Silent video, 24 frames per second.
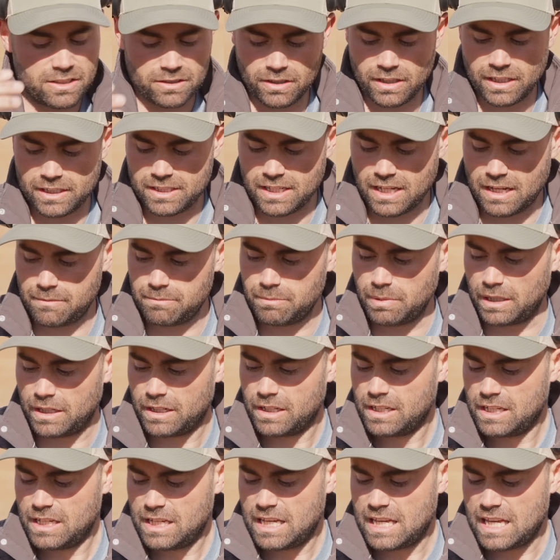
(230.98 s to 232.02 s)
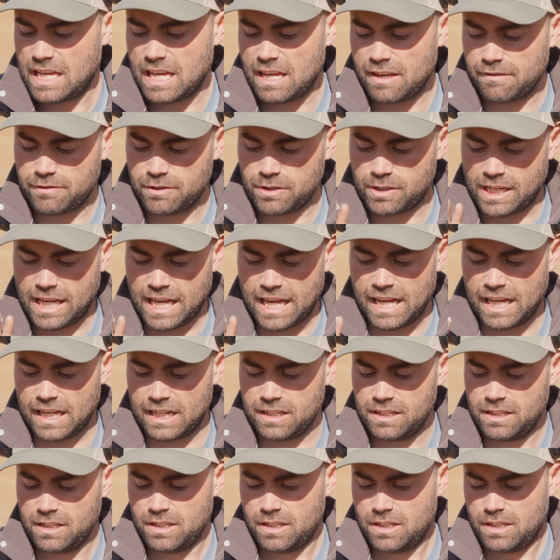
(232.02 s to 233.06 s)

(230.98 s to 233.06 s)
a lot of time, but if you can,